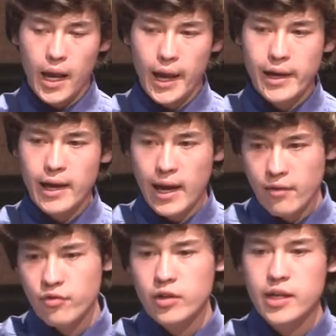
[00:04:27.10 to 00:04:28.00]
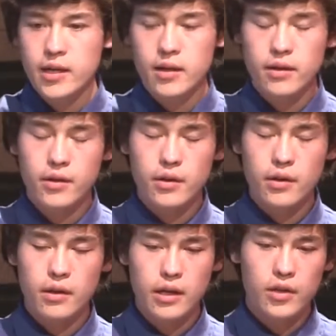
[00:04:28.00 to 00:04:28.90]
And every
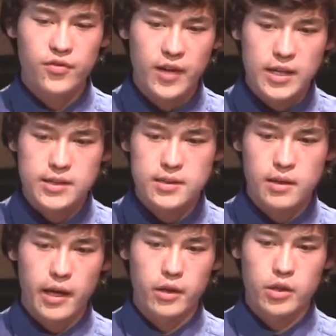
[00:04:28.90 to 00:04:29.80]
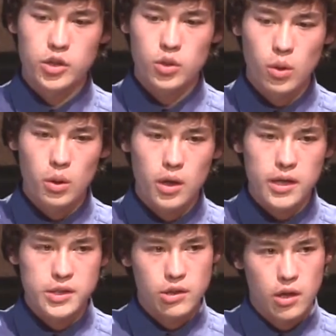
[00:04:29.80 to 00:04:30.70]
interface and controller
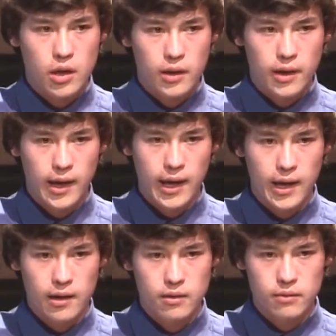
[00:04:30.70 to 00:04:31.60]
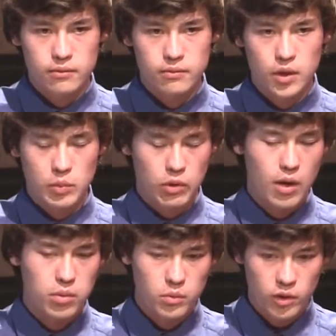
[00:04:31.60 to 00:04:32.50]
I saw had a
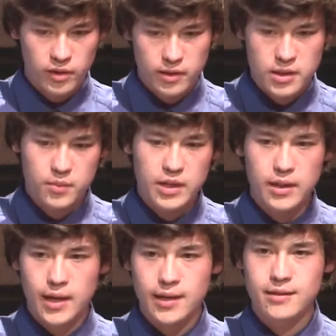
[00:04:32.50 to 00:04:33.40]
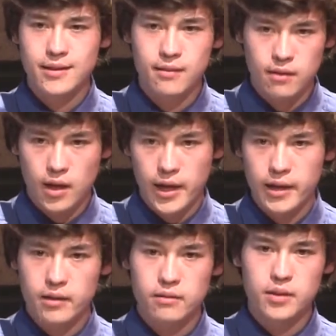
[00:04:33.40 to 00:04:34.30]
problem with it, something that I didn't
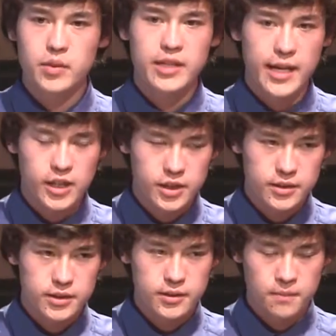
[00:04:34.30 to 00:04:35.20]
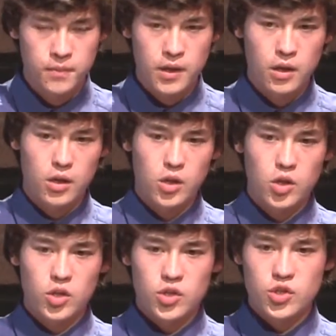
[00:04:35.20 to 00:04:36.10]
like, limitations.
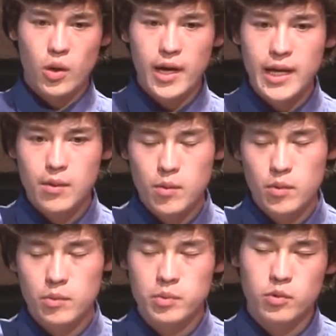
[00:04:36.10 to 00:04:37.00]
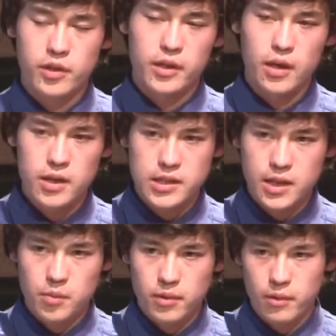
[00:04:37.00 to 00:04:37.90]
So I came up with a
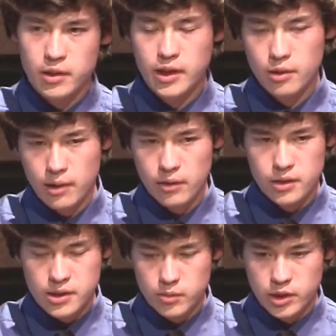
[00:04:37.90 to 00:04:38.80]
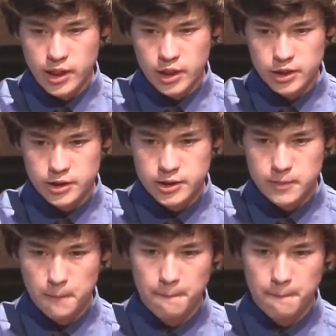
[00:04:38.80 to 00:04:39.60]
concept that would get around these limitations.